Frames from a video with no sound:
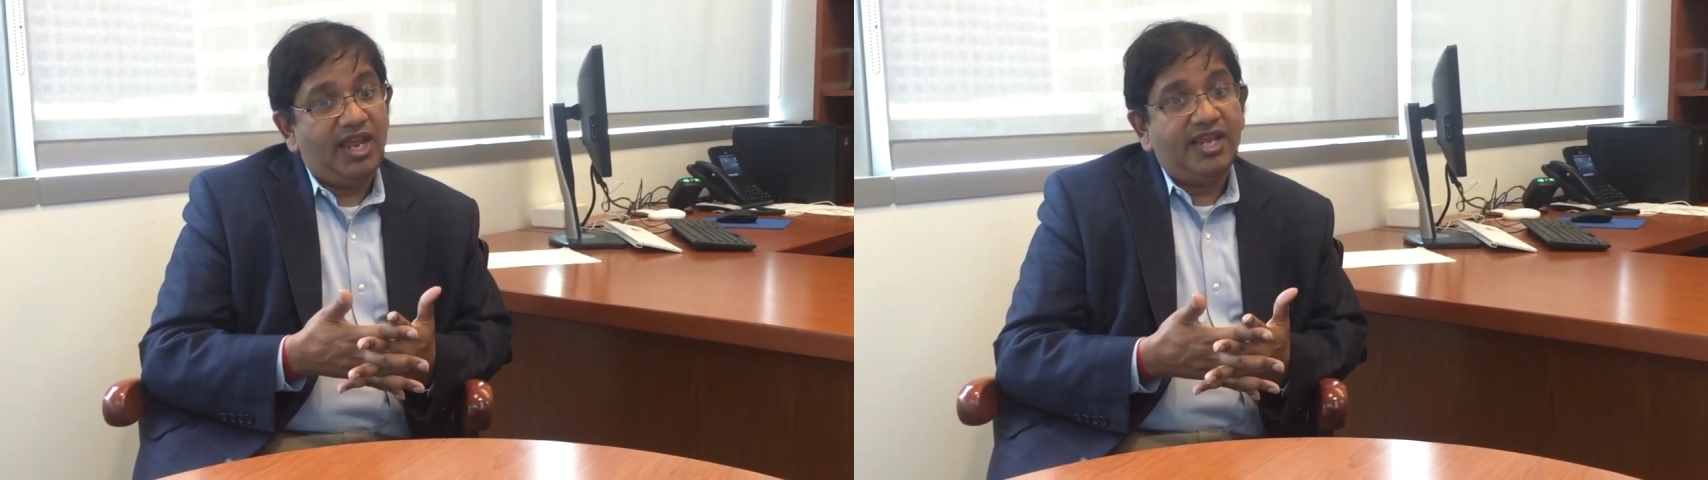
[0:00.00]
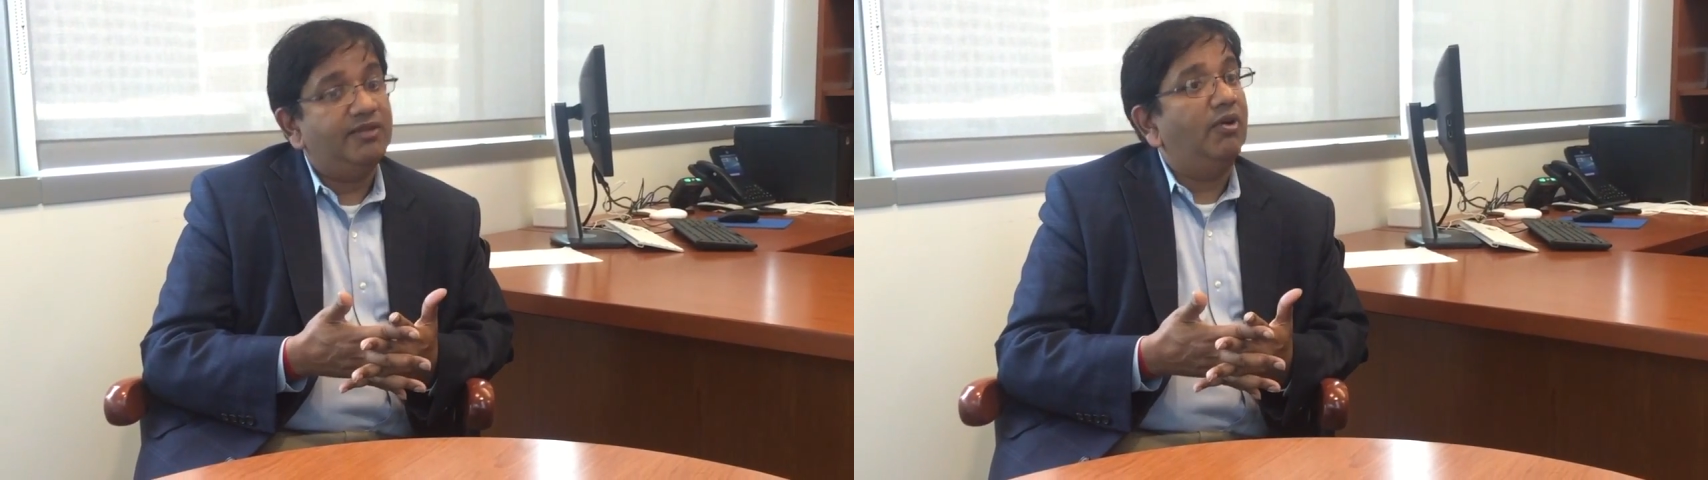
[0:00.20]

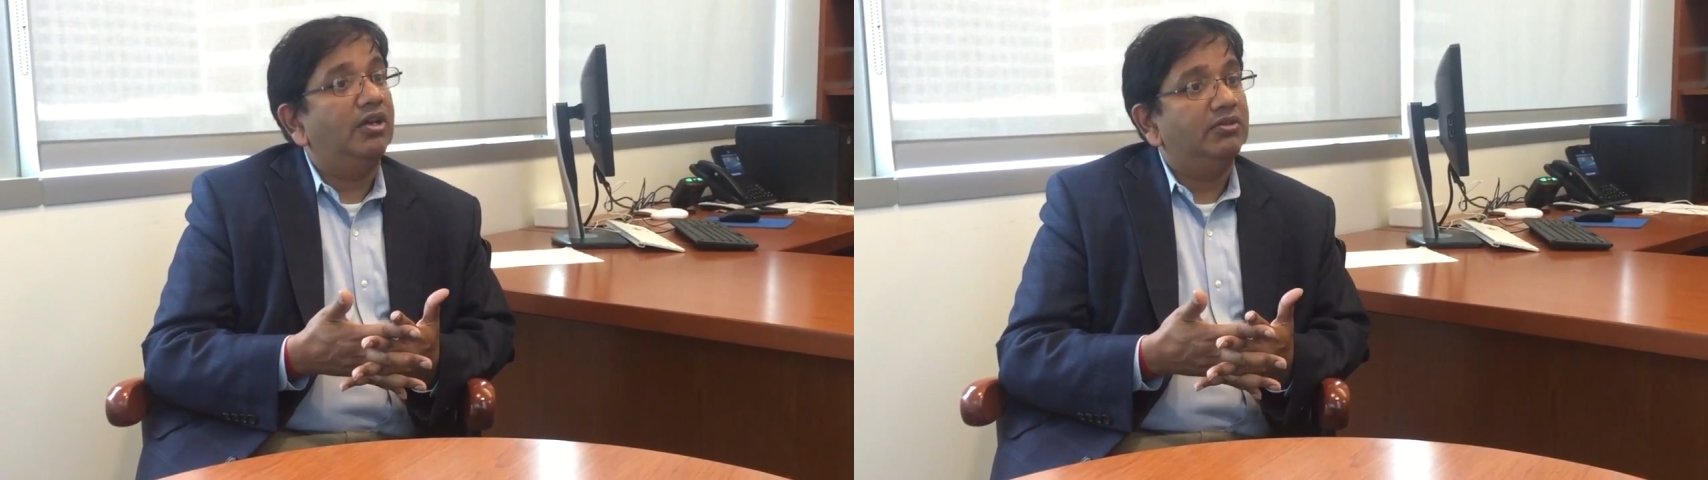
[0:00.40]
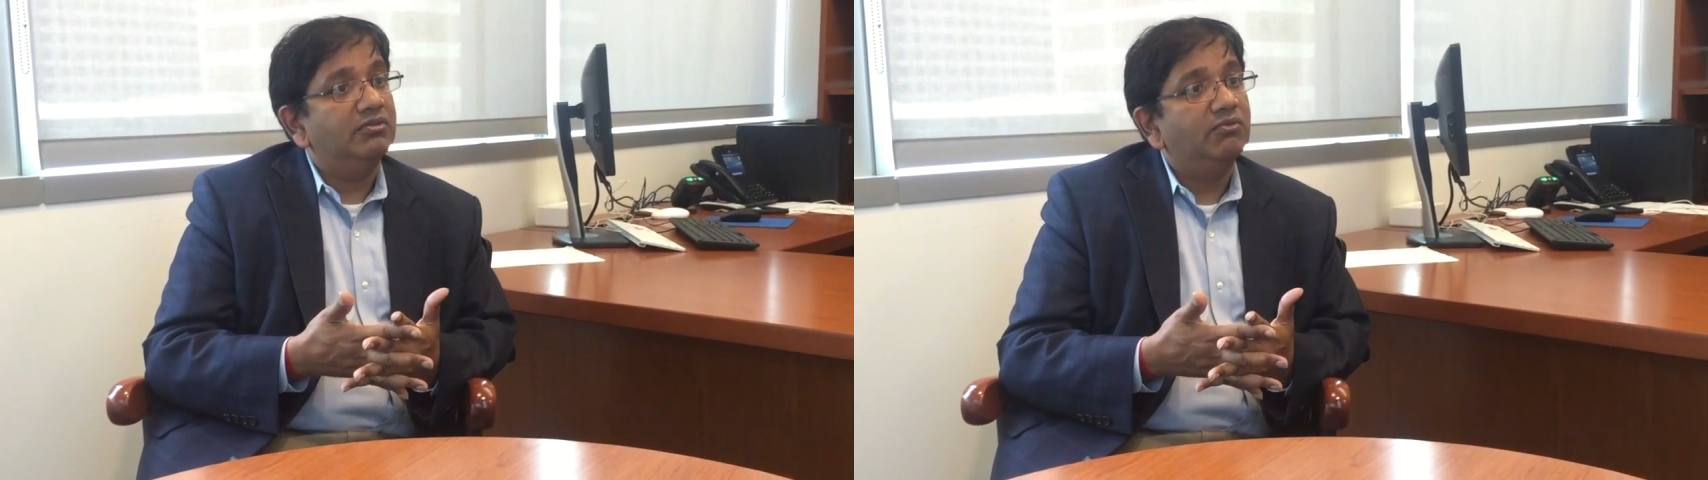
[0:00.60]

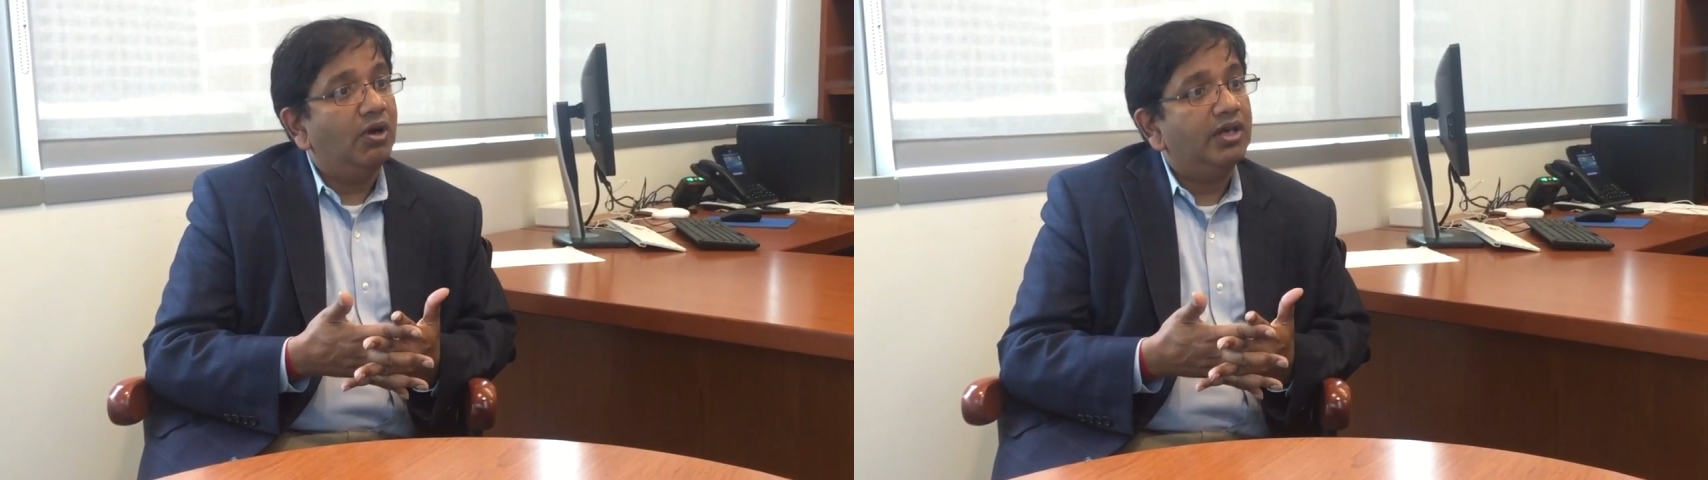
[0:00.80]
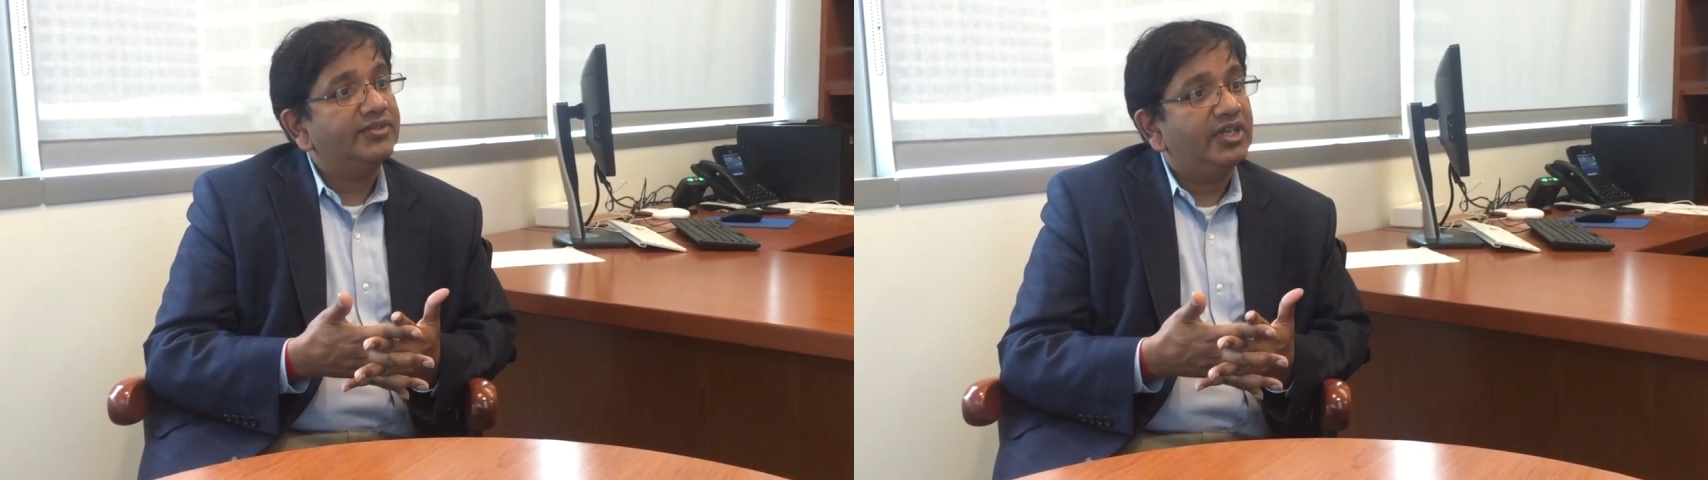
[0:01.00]
anyone who
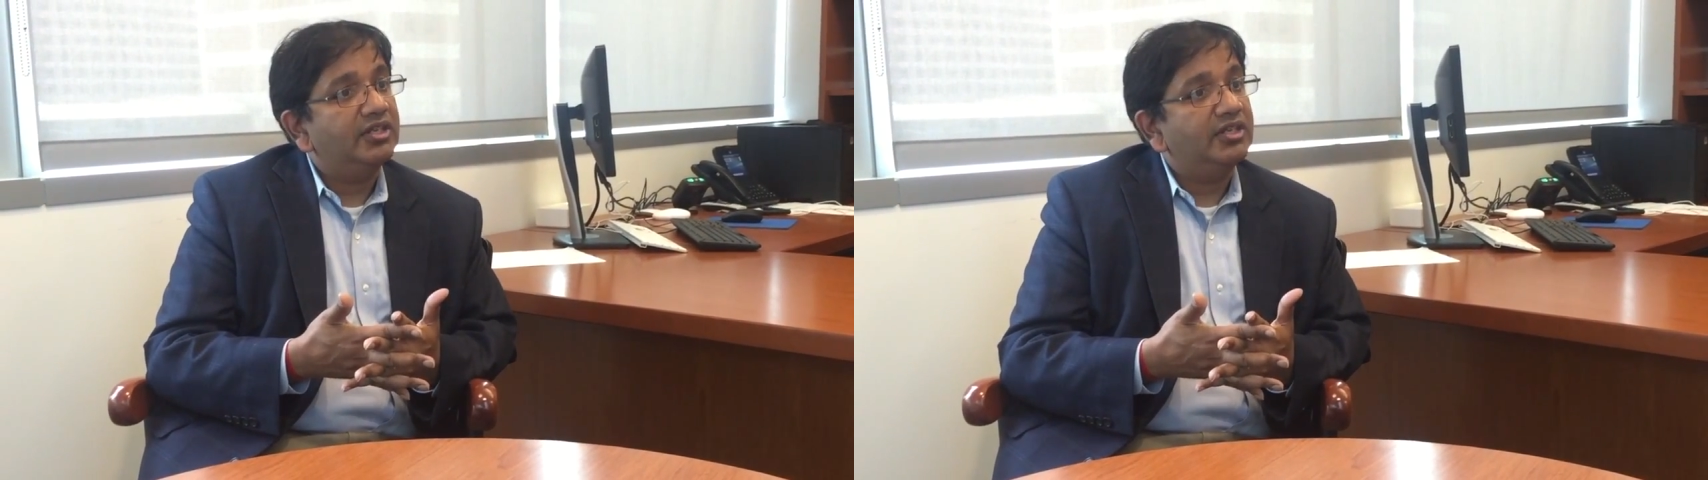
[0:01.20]
walks